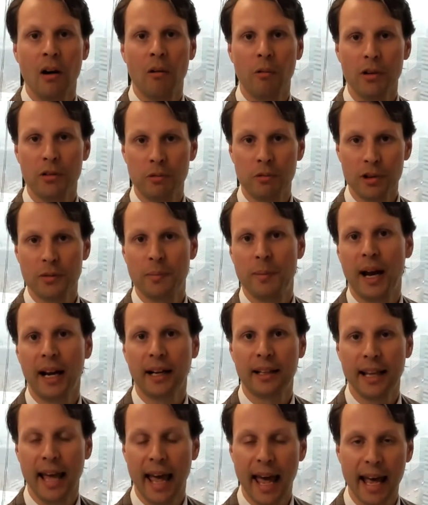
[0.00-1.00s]
with
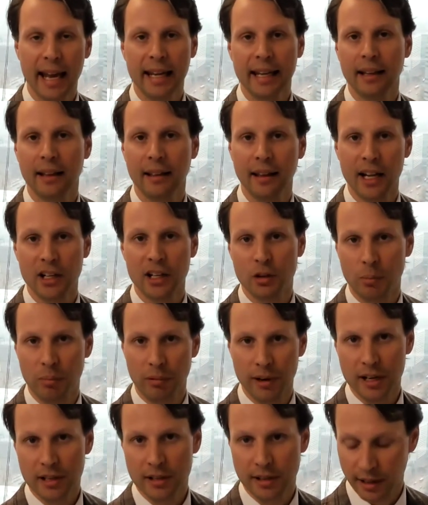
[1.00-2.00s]
respect to any alleged
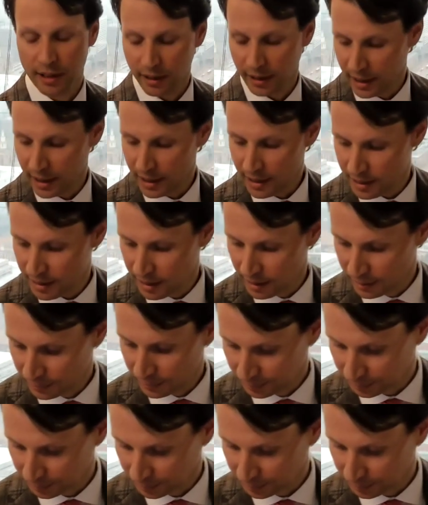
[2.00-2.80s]
breach of the lease.